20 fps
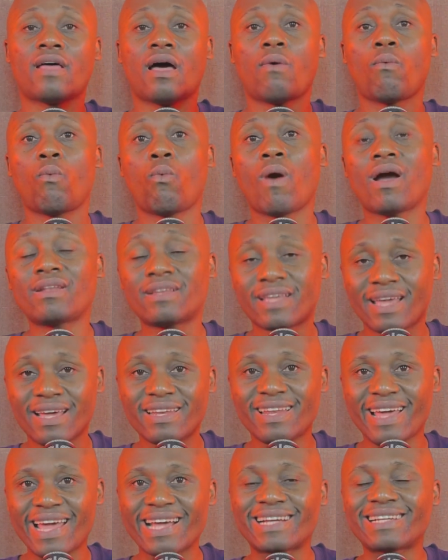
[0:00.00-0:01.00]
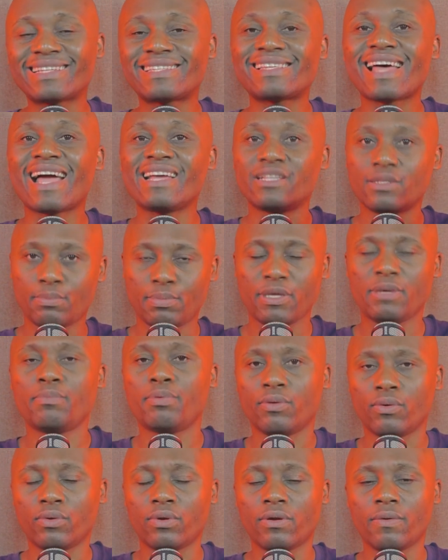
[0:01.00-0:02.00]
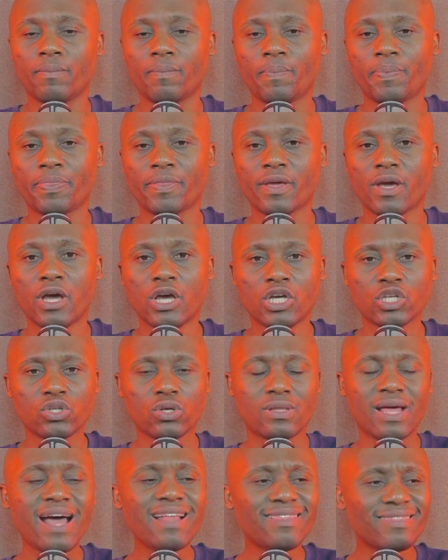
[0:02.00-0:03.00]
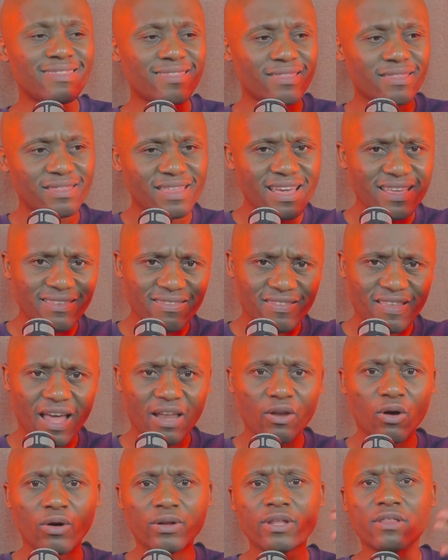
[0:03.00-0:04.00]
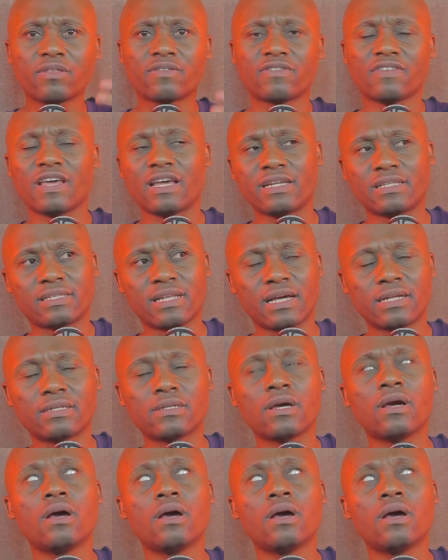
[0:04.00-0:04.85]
what can excite people. So that this alone, it says that